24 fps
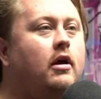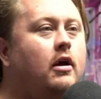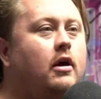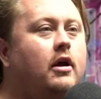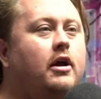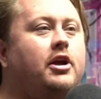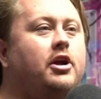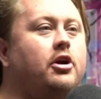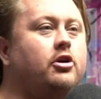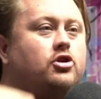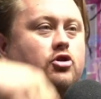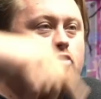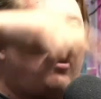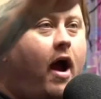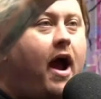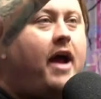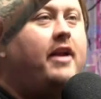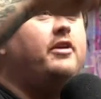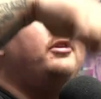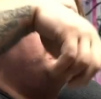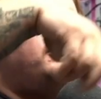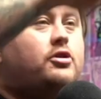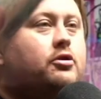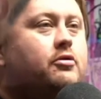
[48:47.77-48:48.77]
You're trying to
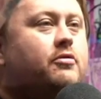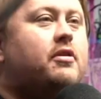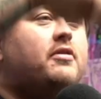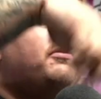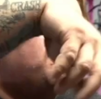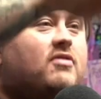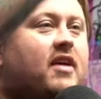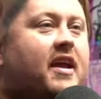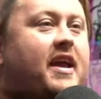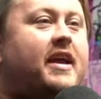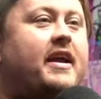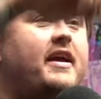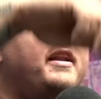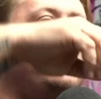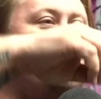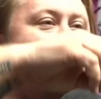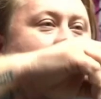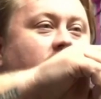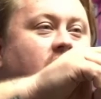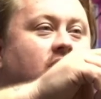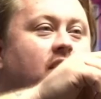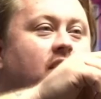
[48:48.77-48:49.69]
do the thing and it's just like,